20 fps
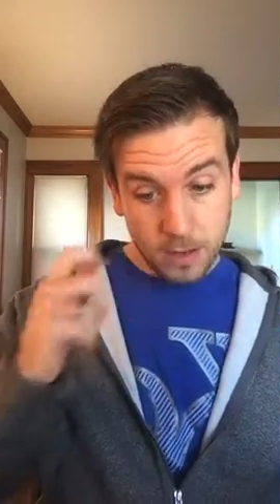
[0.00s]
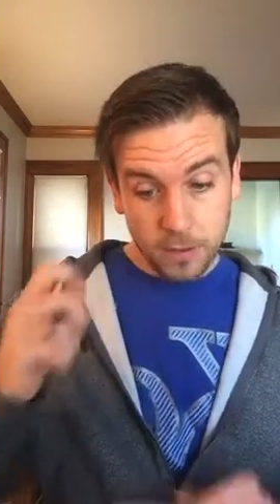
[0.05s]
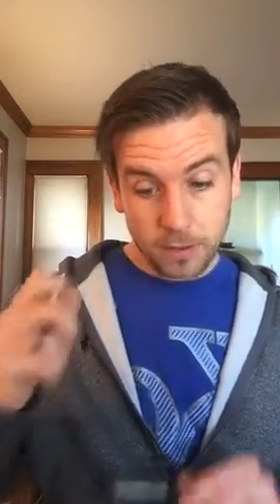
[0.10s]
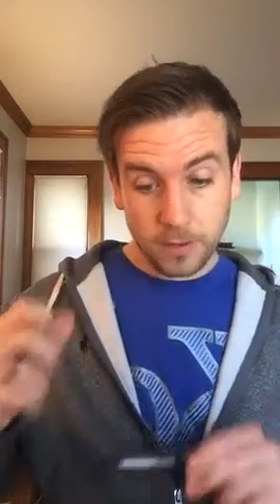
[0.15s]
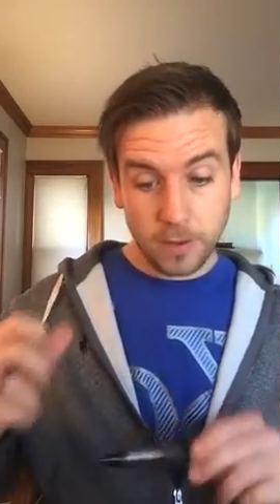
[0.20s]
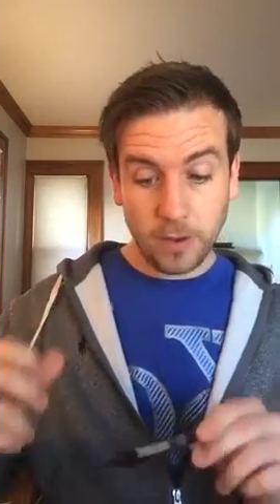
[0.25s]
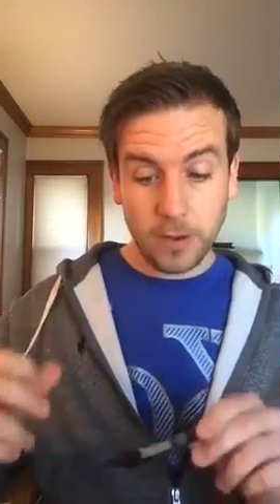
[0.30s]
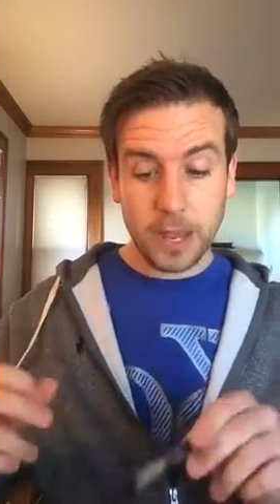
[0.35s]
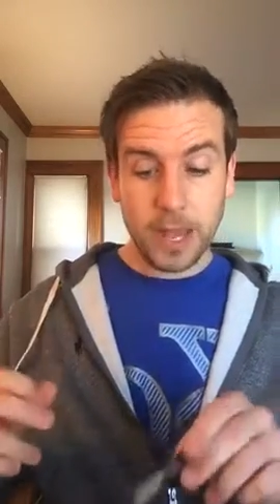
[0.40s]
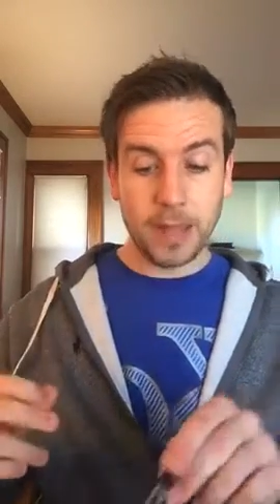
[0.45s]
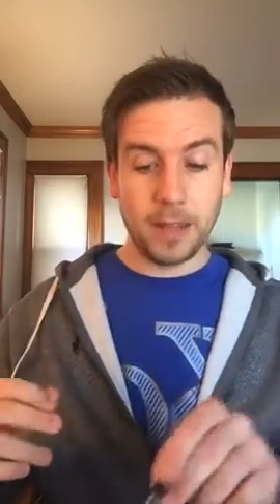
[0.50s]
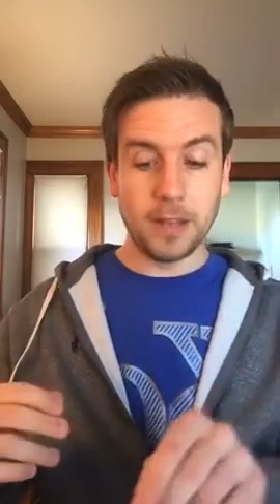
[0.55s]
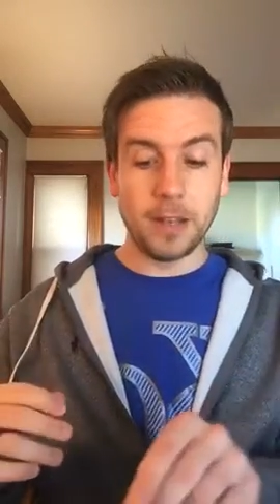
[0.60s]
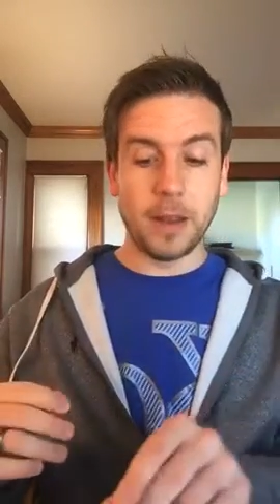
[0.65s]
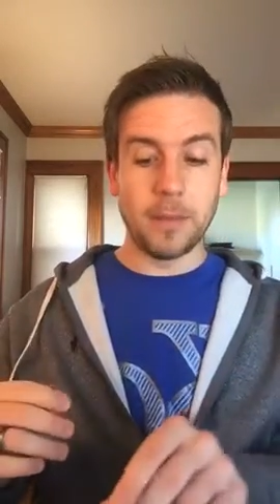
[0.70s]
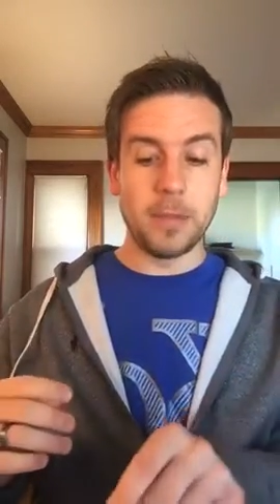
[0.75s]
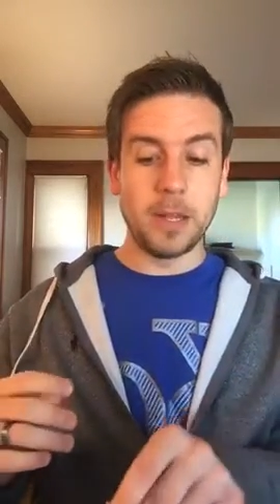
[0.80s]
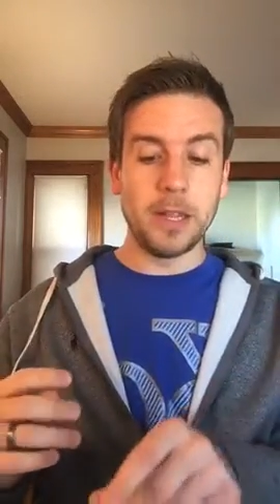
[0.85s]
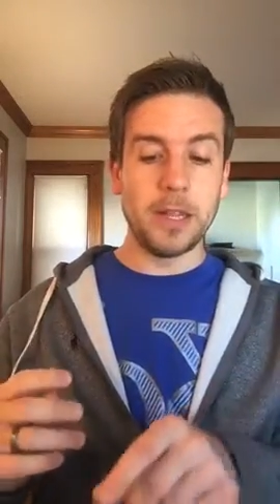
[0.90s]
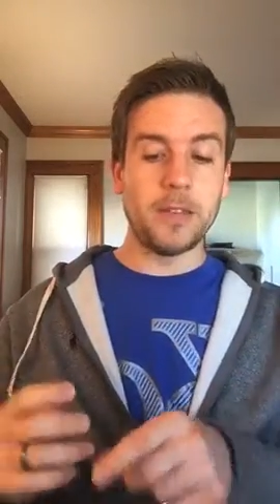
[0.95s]
So yeah,
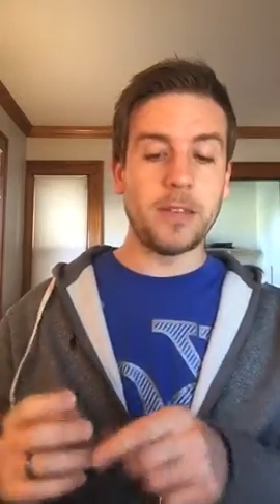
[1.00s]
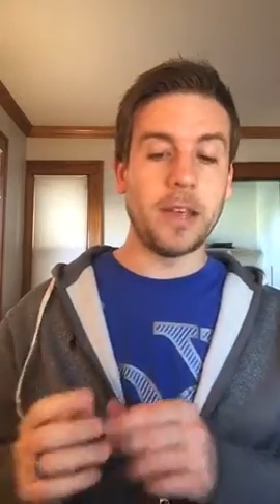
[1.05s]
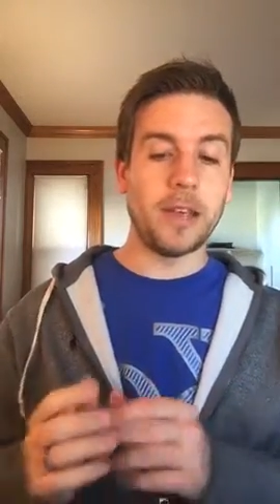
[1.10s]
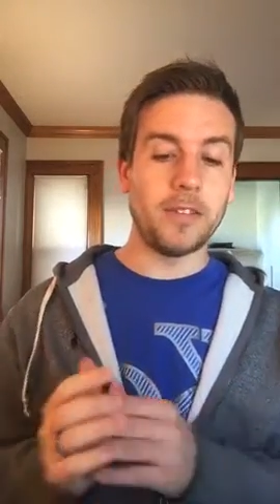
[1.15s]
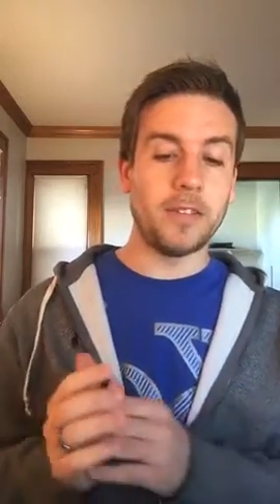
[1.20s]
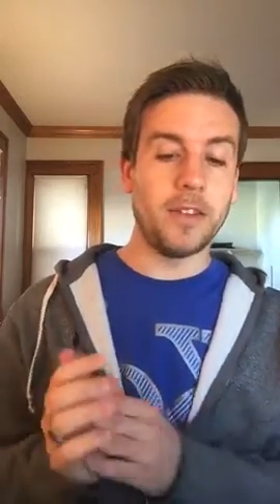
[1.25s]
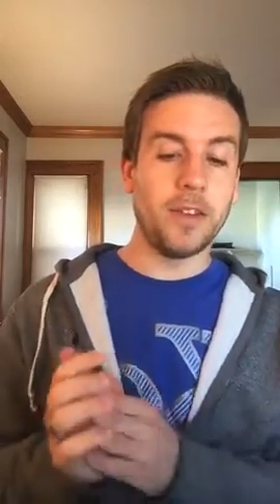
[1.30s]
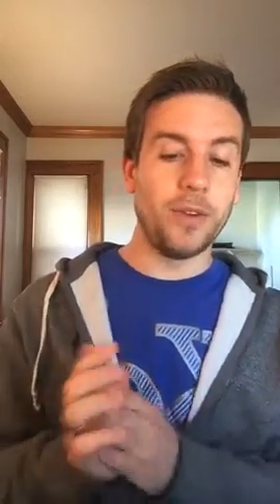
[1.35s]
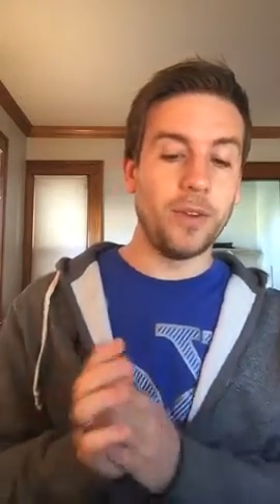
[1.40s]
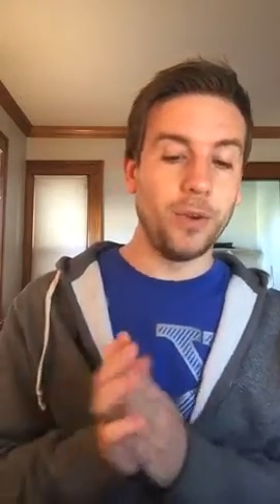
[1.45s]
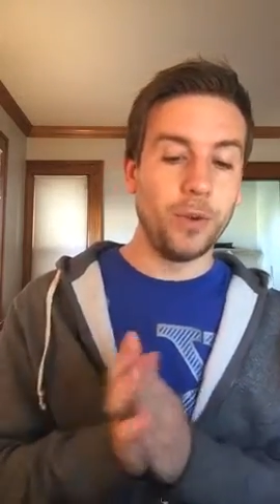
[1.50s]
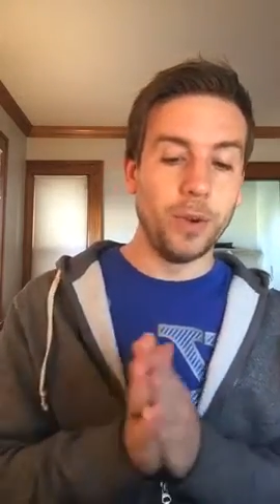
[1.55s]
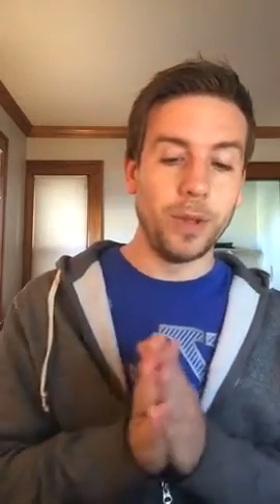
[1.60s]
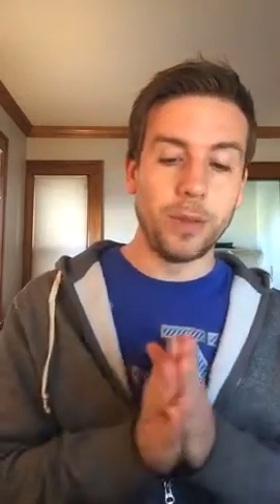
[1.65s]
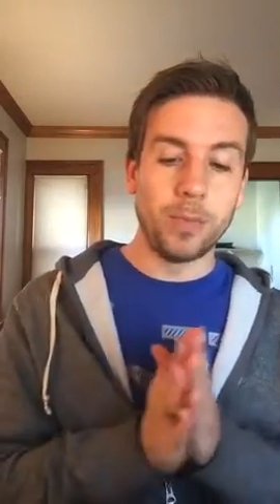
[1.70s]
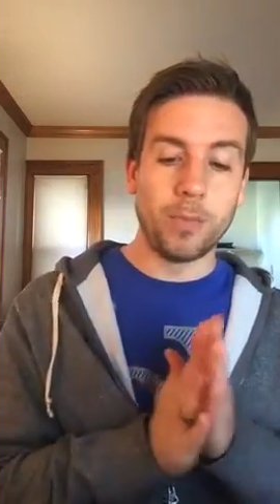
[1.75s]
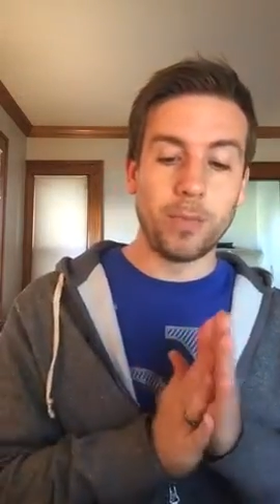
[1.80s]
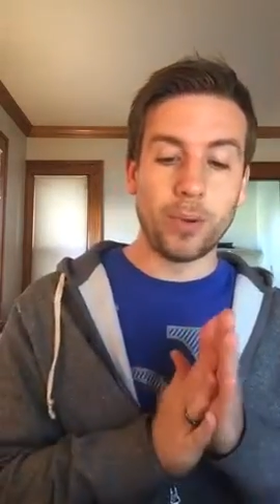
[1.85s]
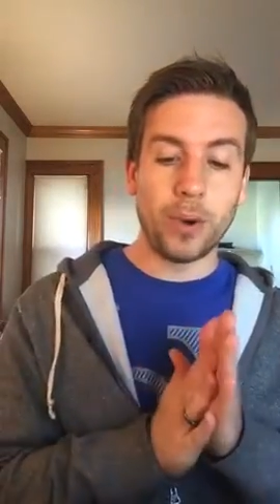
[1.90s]
I mean this has to do with